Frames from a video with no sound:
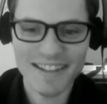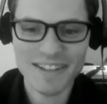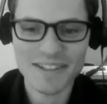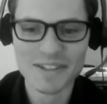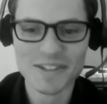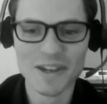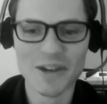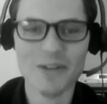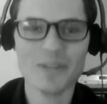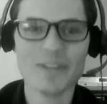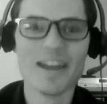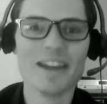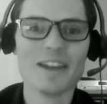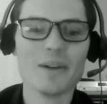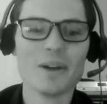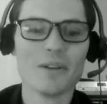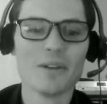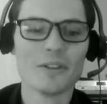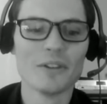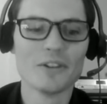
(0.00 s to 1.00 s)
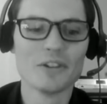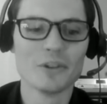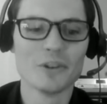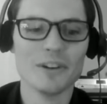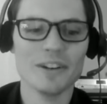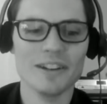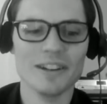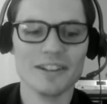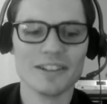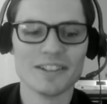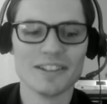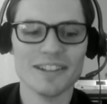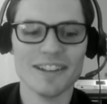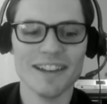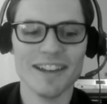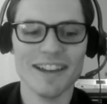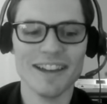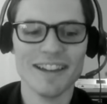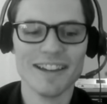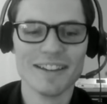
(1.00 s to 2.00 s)
So thank you all for joining us
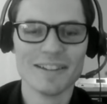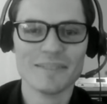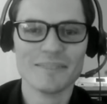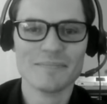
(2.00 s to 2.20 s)
today.